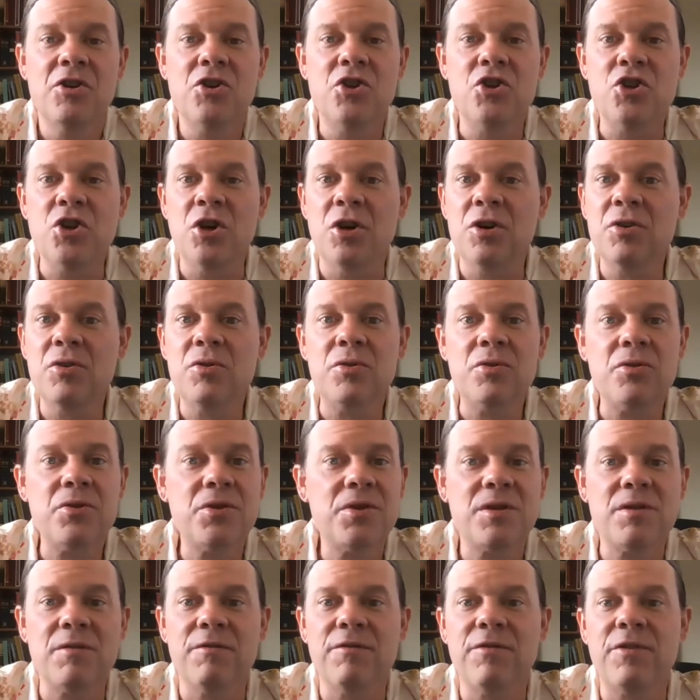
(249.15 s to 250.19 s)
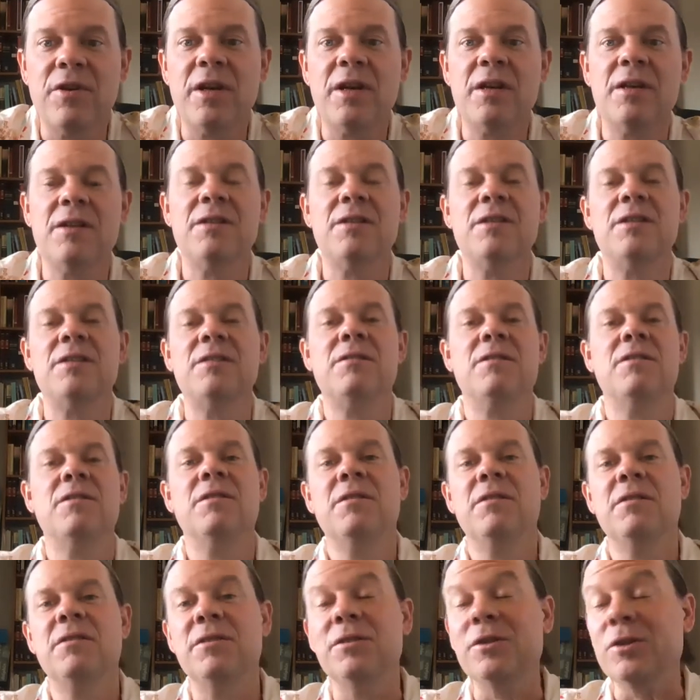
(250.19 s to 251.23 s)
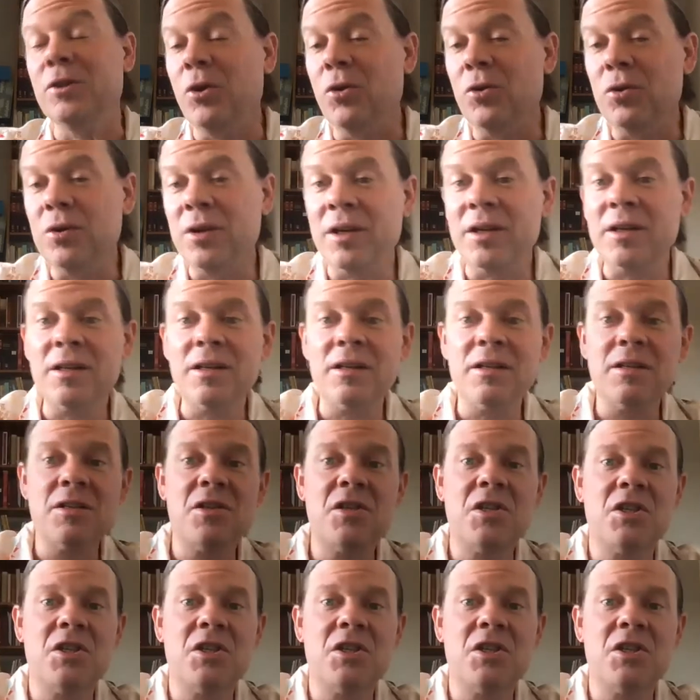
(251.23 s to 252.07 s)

jungle, savanna, lowlands,